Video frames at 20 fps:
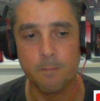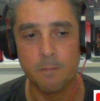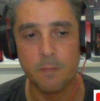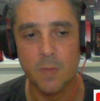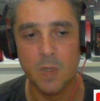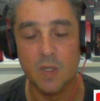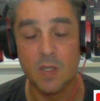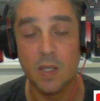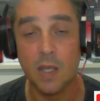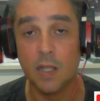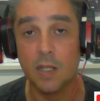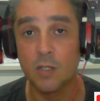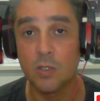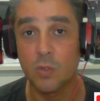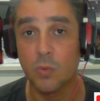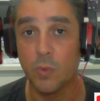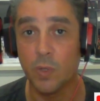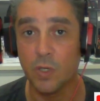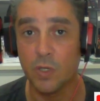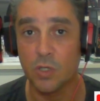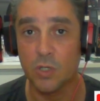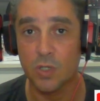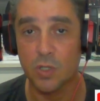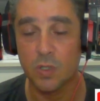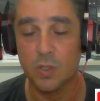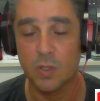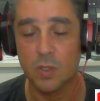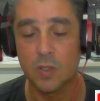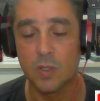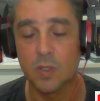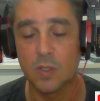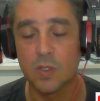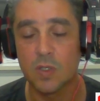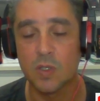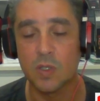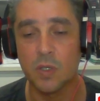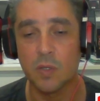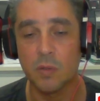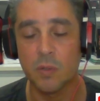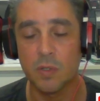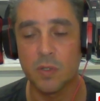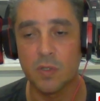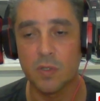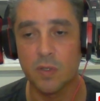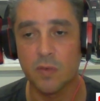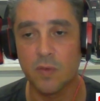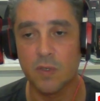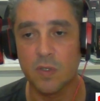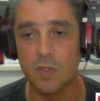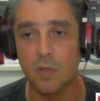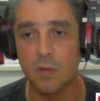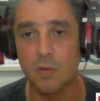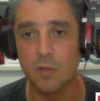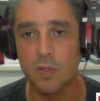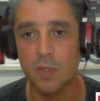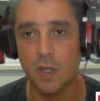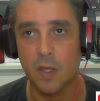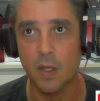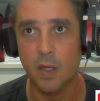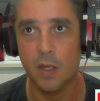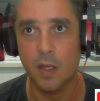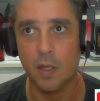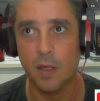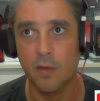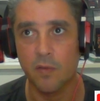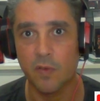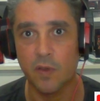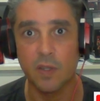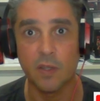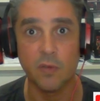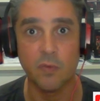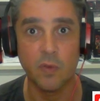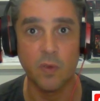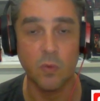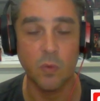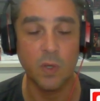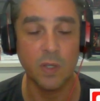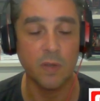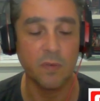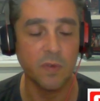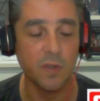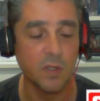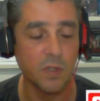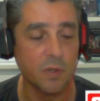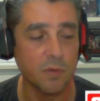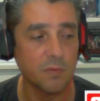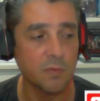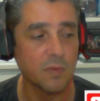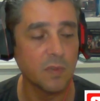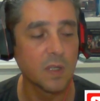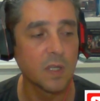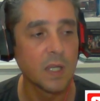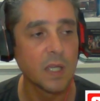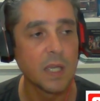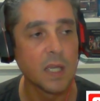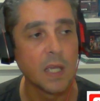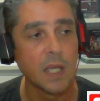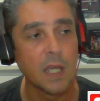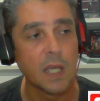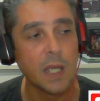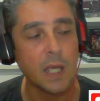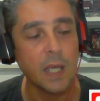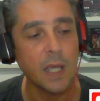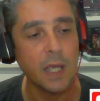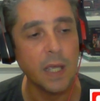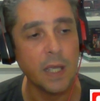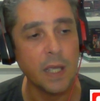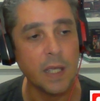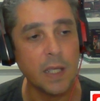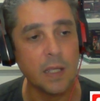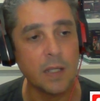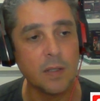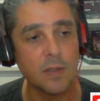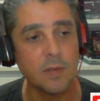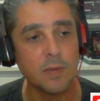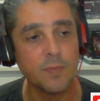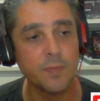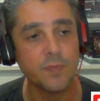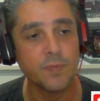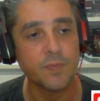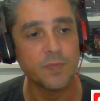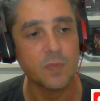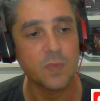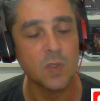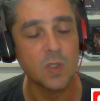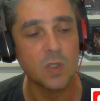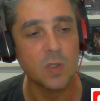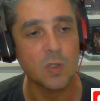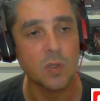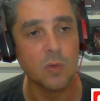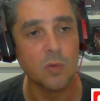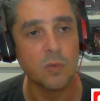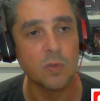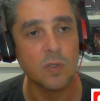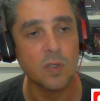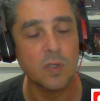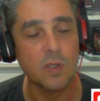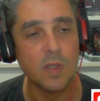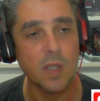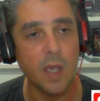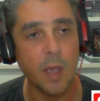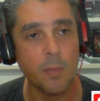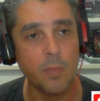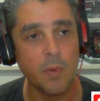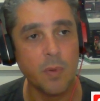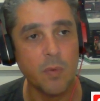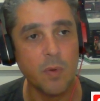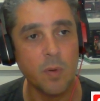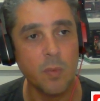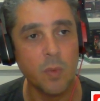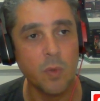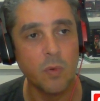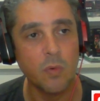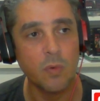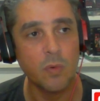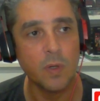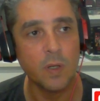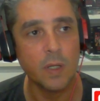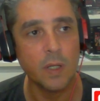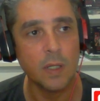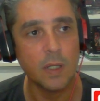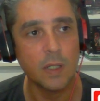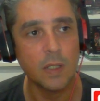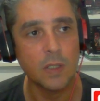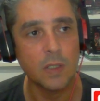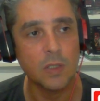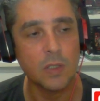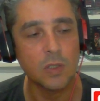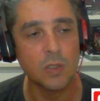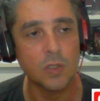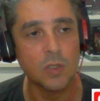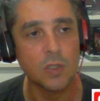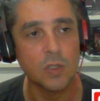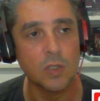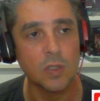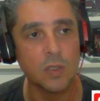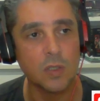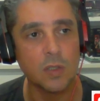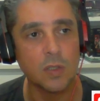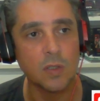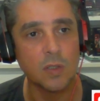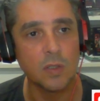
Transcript: Scarlet Witch TV series WandaVision. And so this Captain Rumble, she